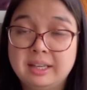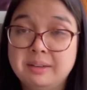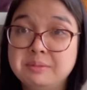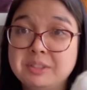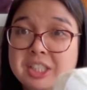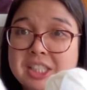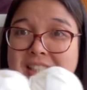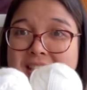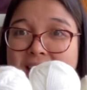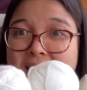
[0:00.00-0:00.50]

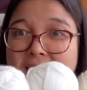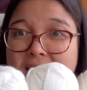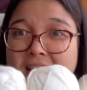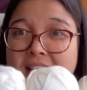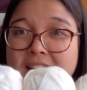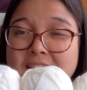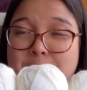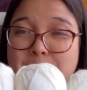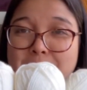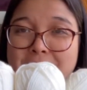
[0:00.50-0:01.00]
Just a
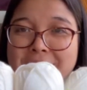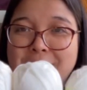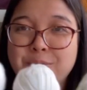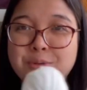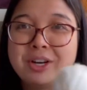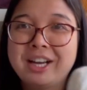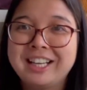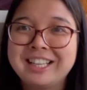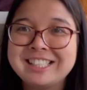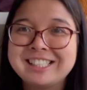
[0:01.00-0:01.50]
nice plain
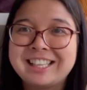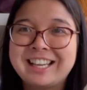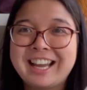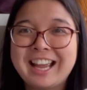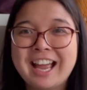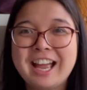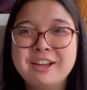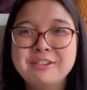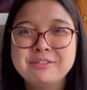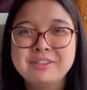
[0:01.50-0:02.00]
white because I
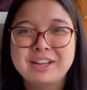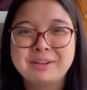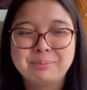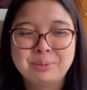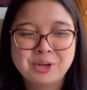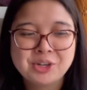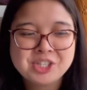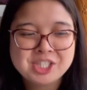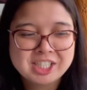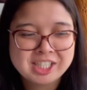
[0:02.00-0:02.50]
have a
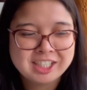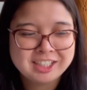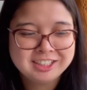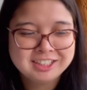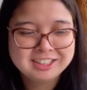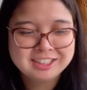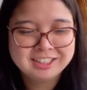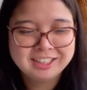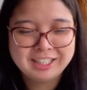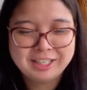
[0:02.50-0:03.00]
project
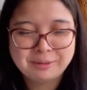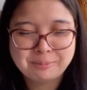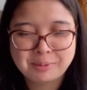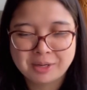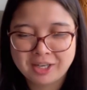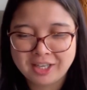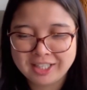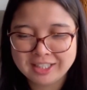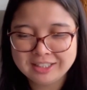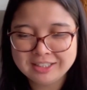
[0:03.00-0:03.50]
in
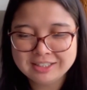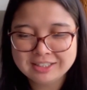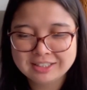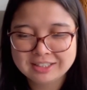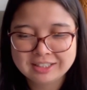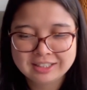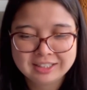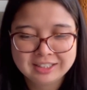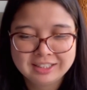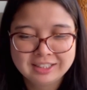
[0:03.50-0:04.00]
mind,
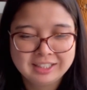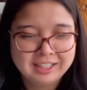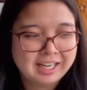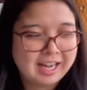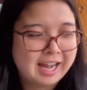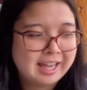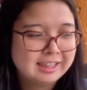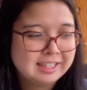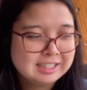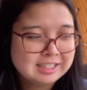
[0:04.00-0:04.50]

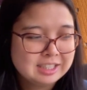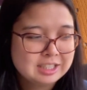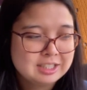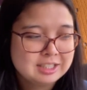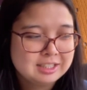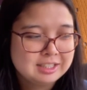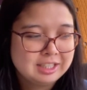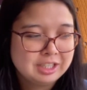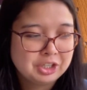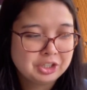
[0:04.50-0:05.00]
and this is
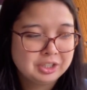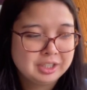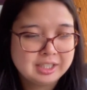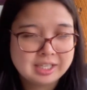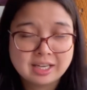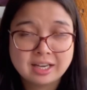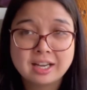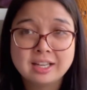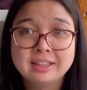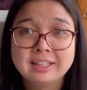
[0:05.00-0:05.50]
the only
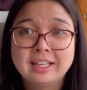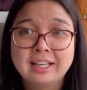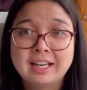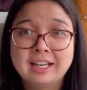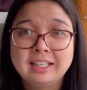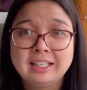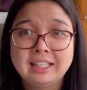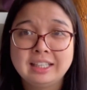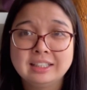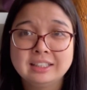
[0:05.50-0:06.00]
yarn that I
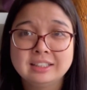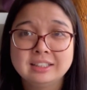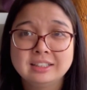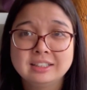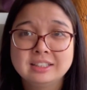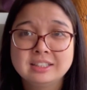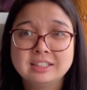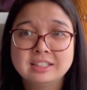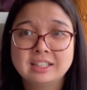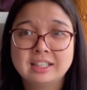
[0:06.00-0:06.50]
needed.
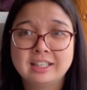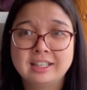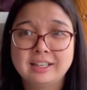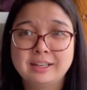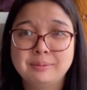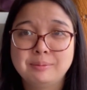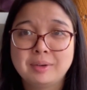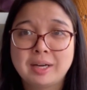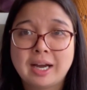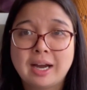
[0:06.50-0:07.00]

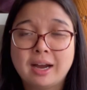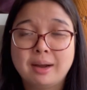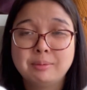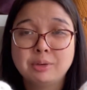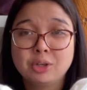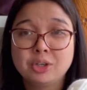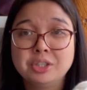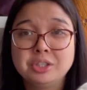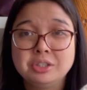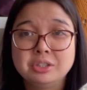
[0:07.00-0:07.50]
I'm
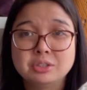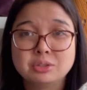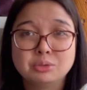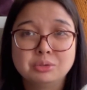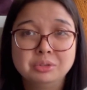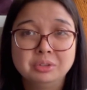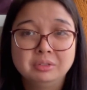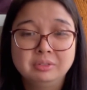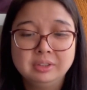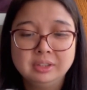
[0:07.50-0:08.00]
not going to use
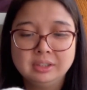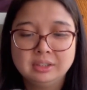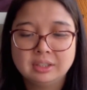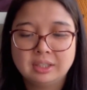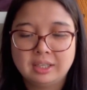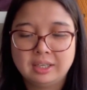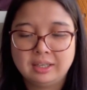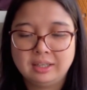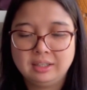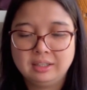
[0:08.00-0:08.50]
all of it.
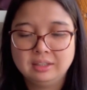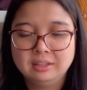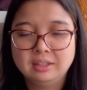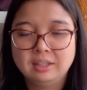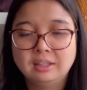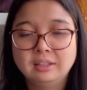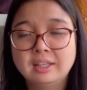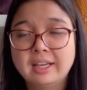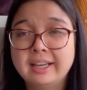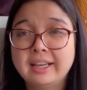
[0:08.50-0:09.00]

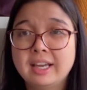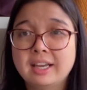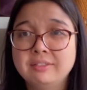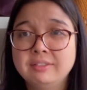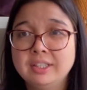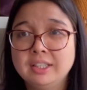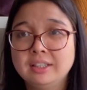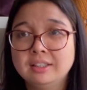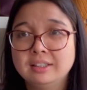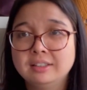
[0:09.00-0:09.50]
I like
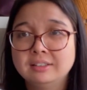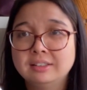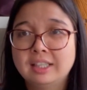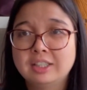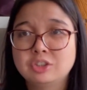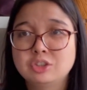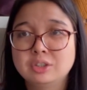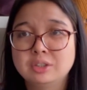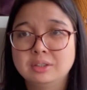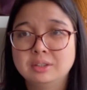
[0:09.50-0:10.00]
having
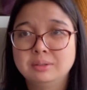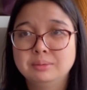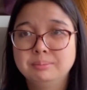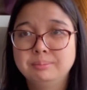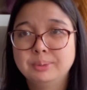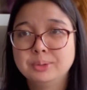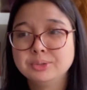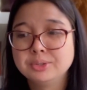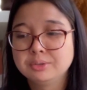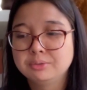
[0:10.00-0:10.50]
extra
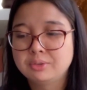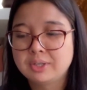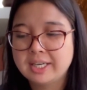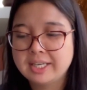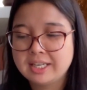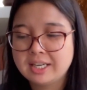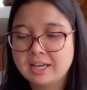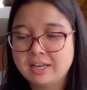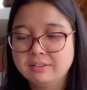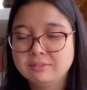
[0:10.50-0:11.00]
rolls of white
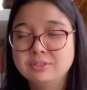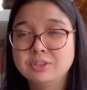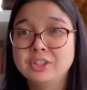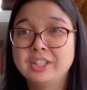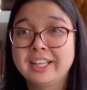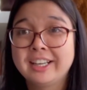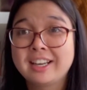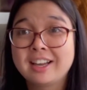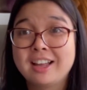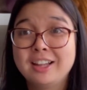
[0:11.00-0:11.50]
yarn for
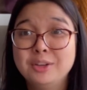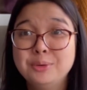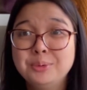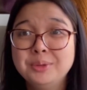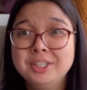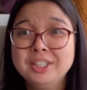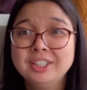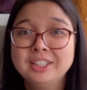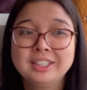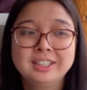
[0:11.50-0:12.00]
like colour
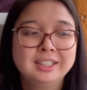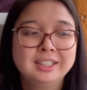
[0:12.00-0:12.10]
work